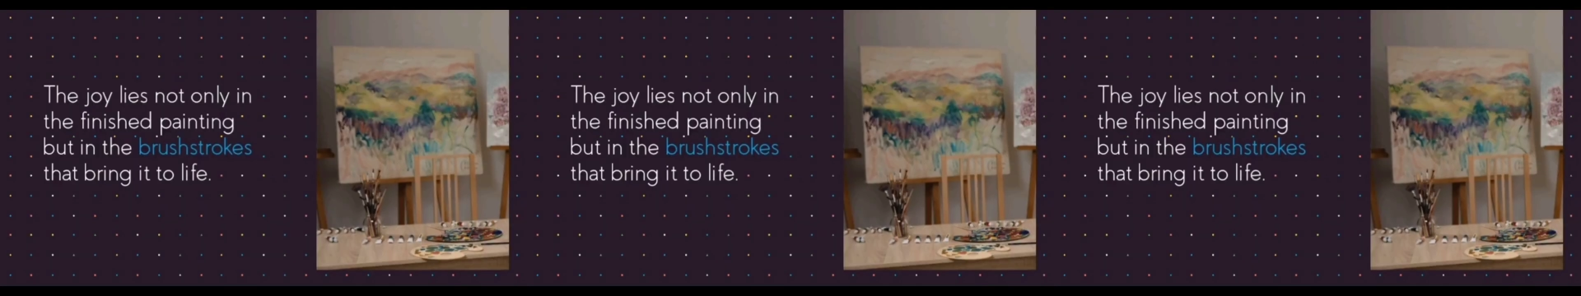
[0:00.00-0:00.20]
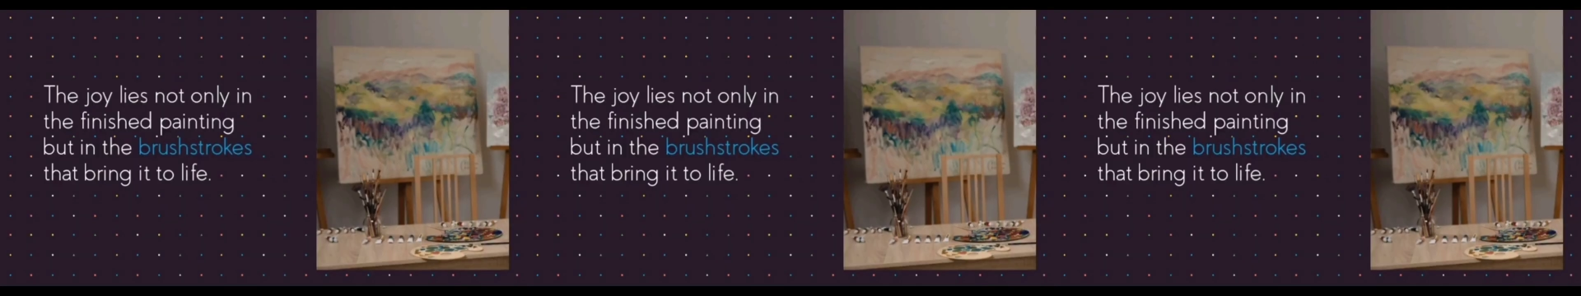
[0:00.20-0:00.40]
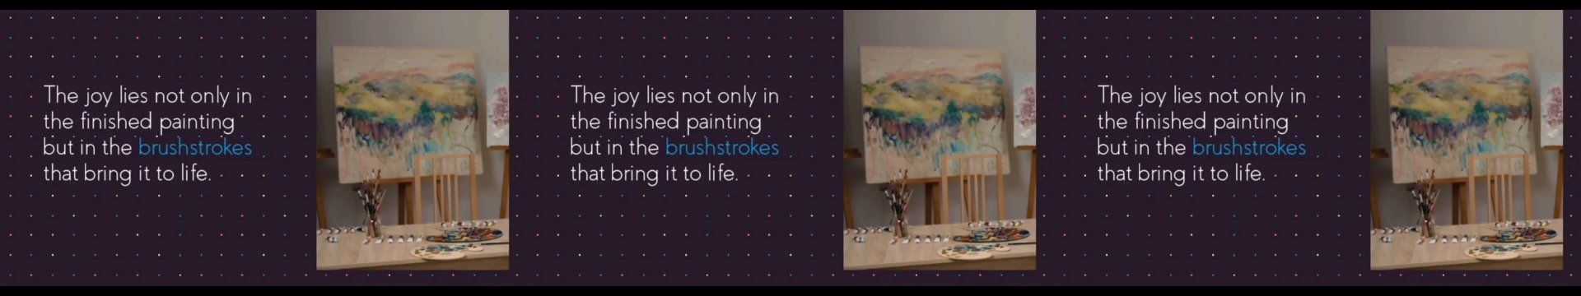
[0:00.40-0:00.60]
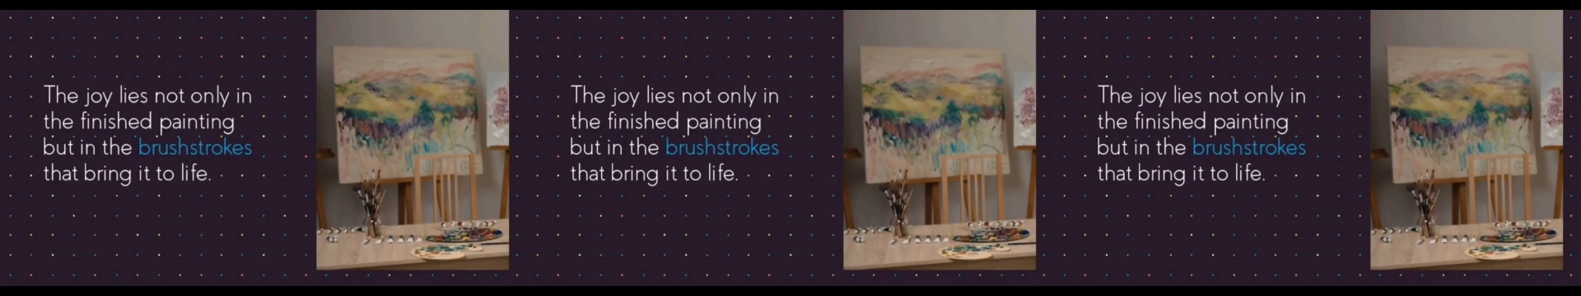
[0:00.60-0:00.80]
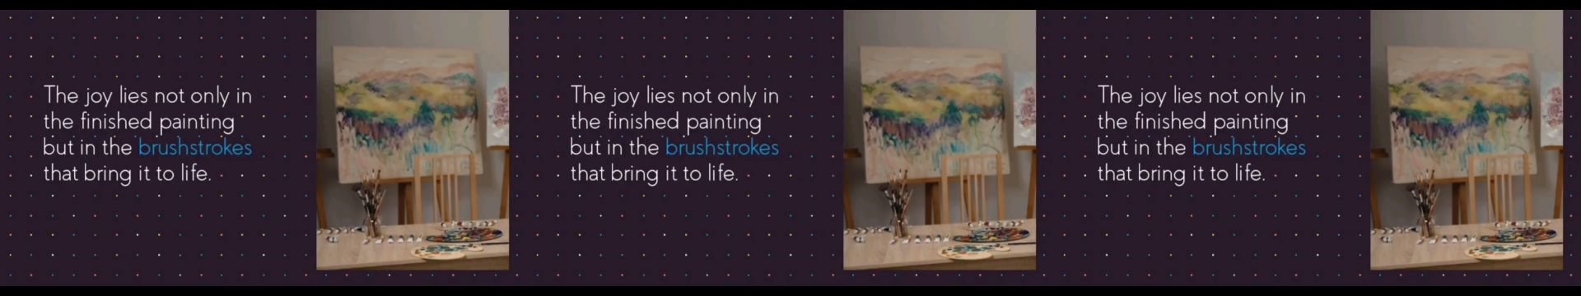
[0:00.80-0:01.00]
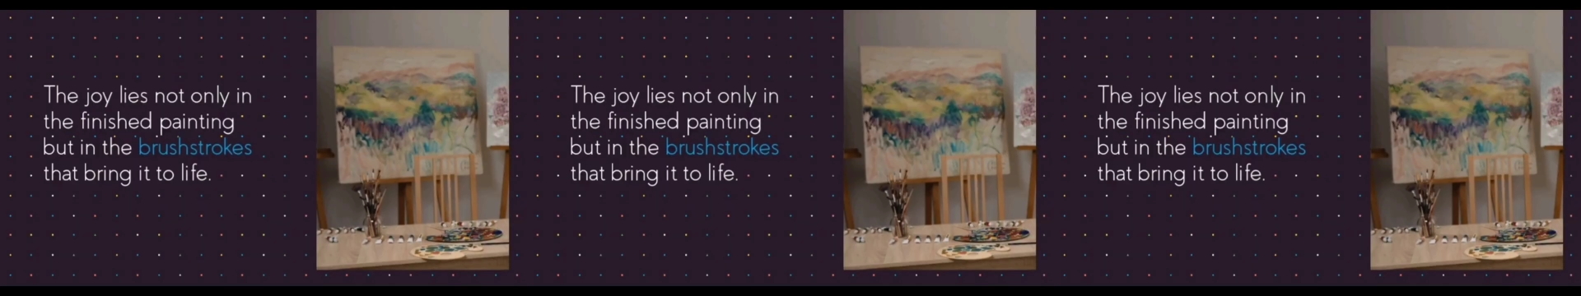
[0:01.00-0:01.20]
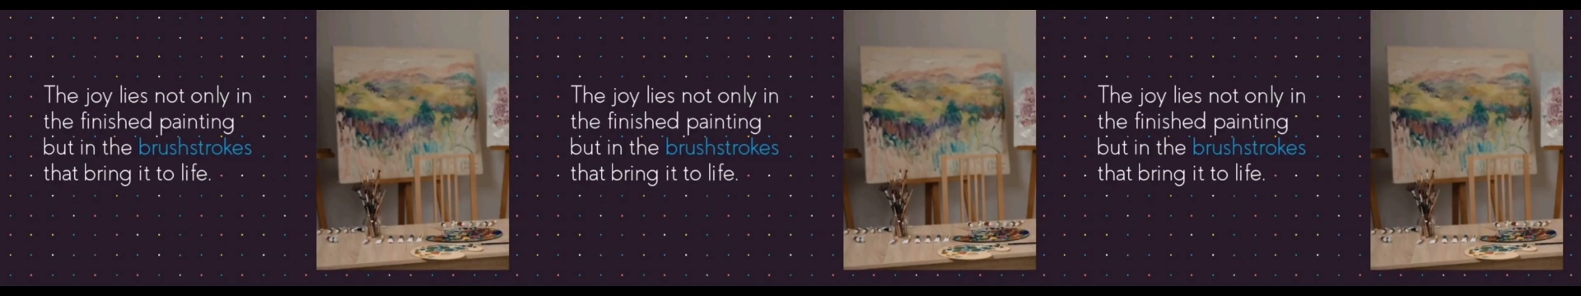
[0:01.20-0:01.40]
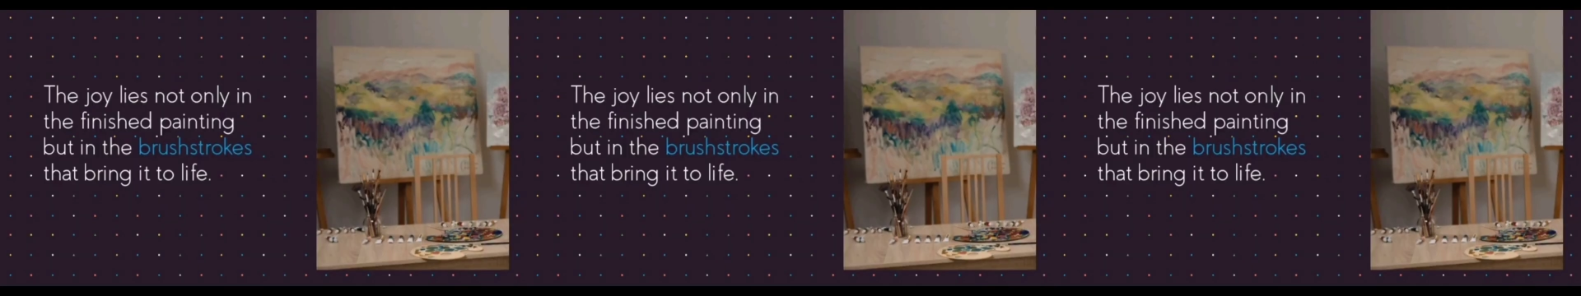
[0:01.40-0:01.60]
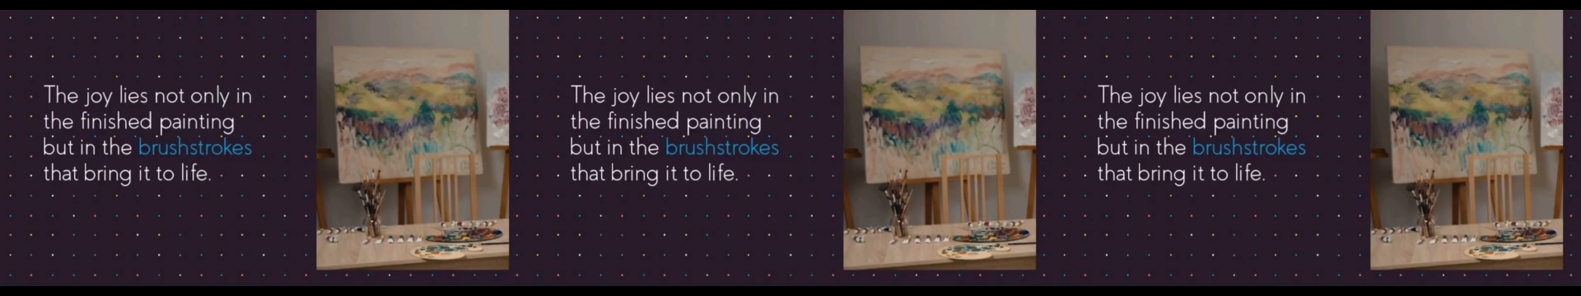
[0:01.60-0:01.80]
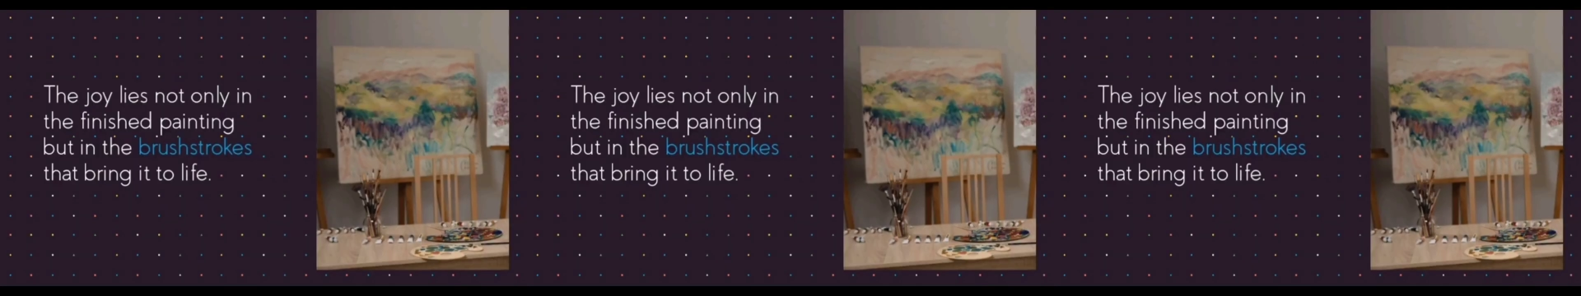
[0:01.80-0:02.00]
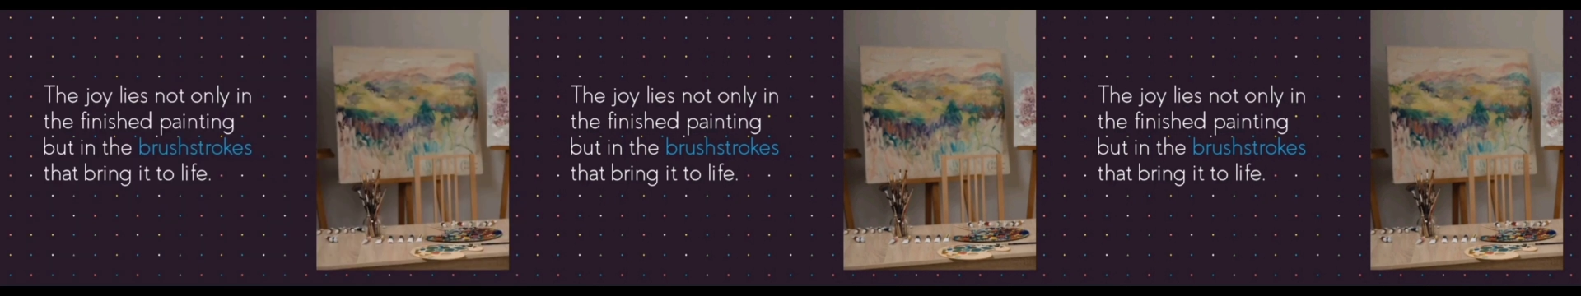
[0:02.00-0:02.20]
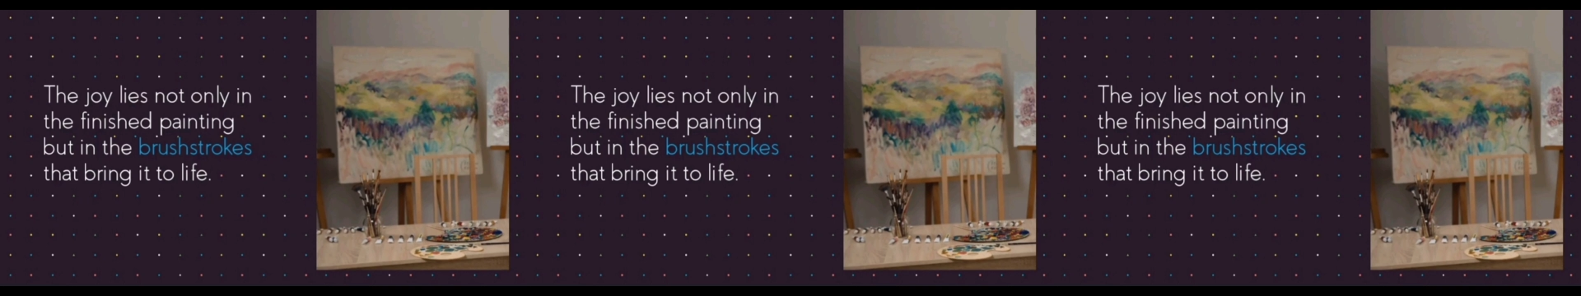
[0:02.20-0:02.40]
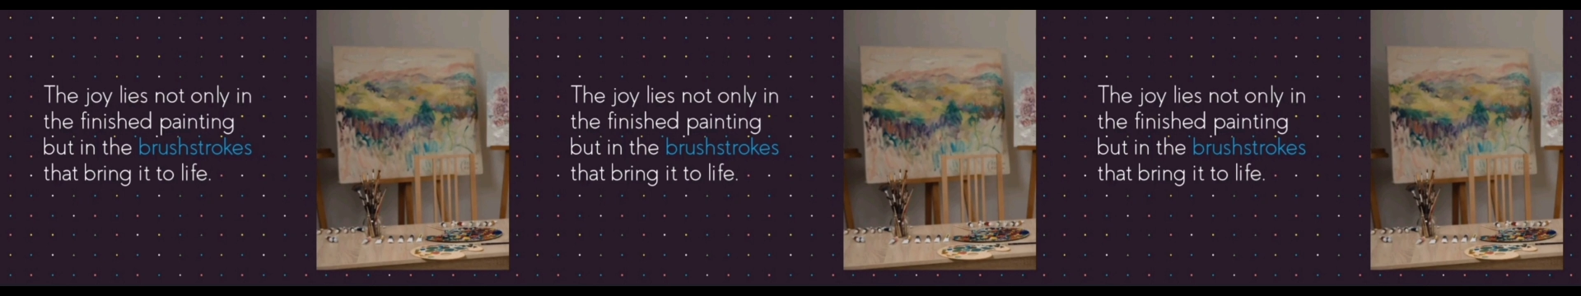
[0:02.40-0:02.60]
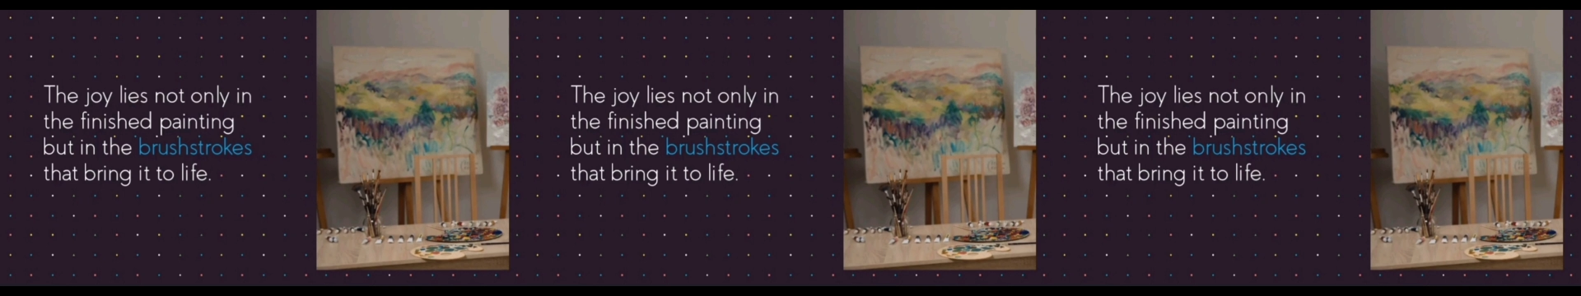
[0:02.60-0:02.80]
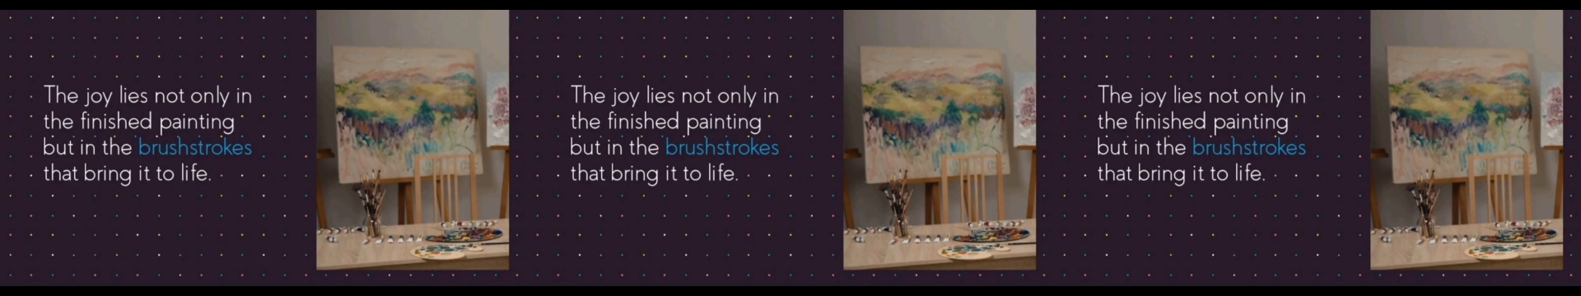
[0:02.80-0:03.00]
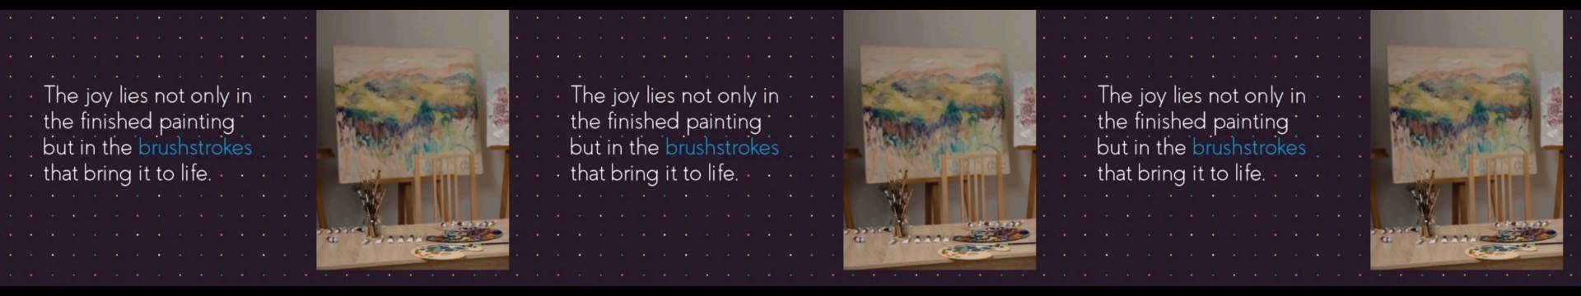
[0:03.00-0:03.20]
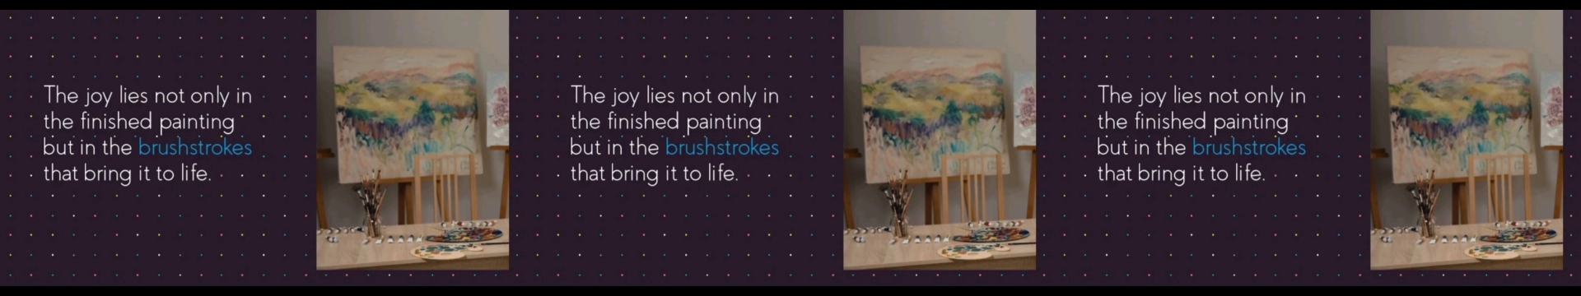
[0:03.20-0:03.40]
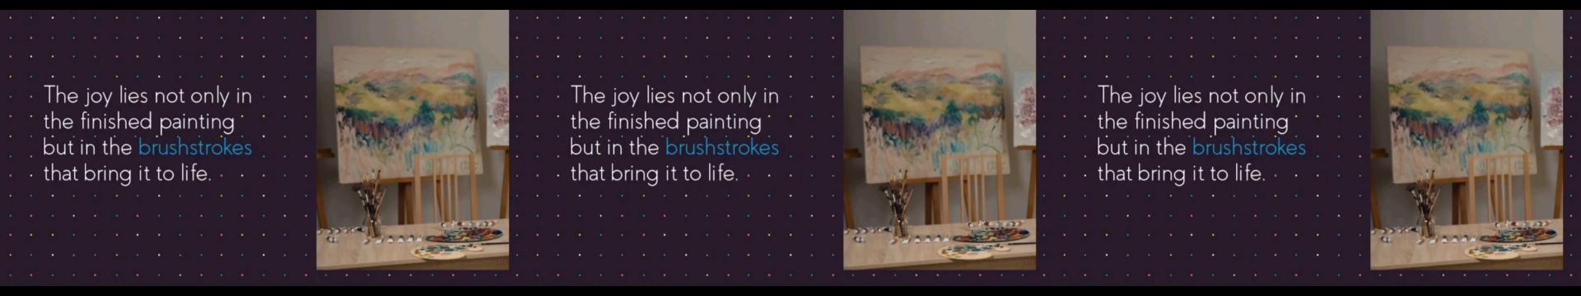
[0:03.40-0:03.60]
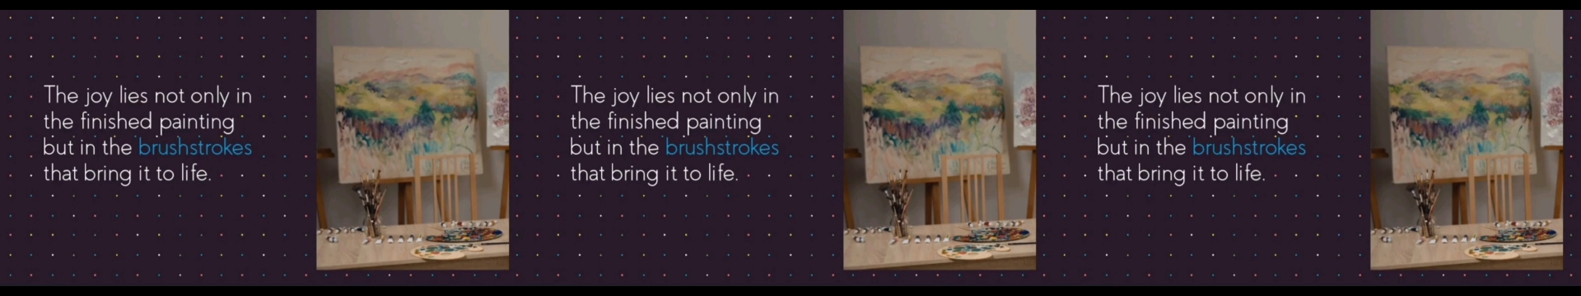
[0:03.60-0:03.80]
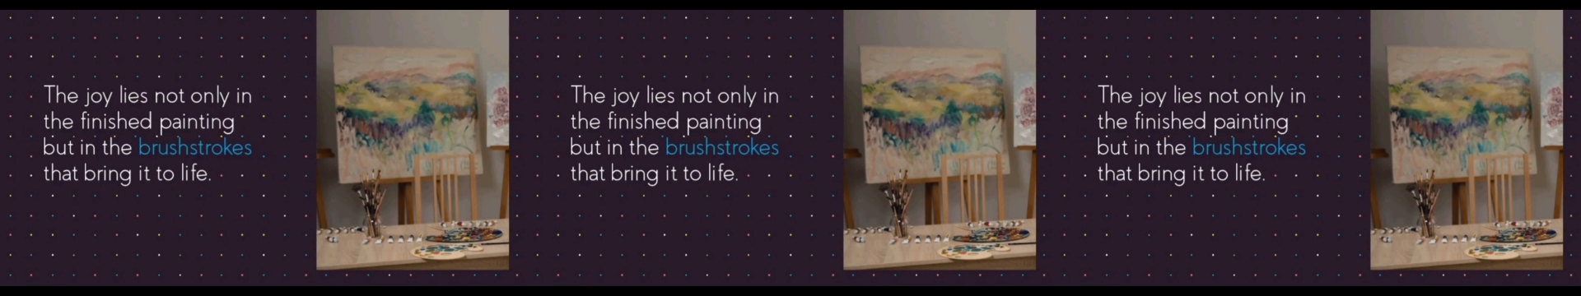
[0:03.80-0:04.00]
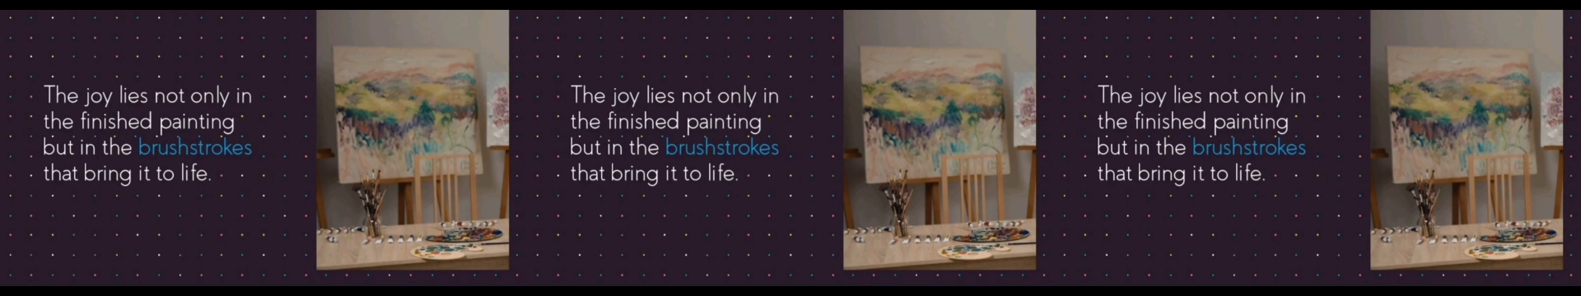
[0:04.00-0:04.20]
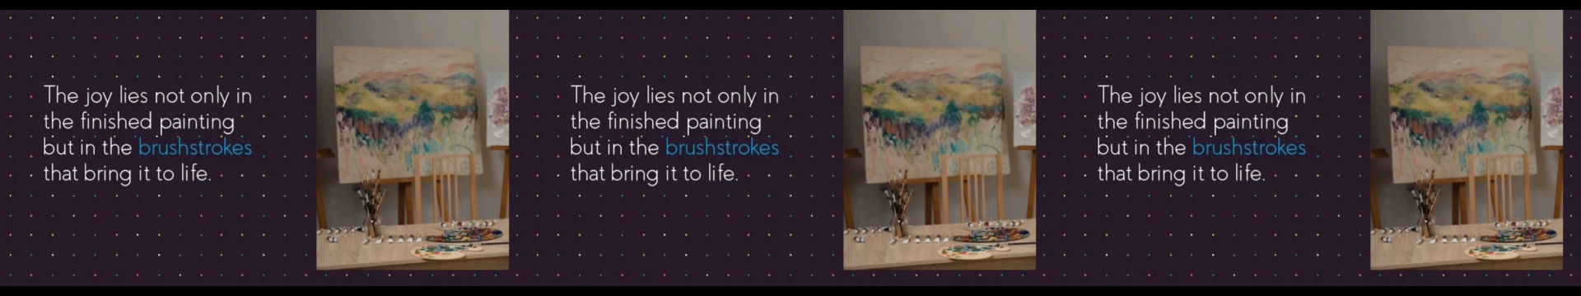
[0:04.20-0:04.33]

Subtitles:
(no speaker visible)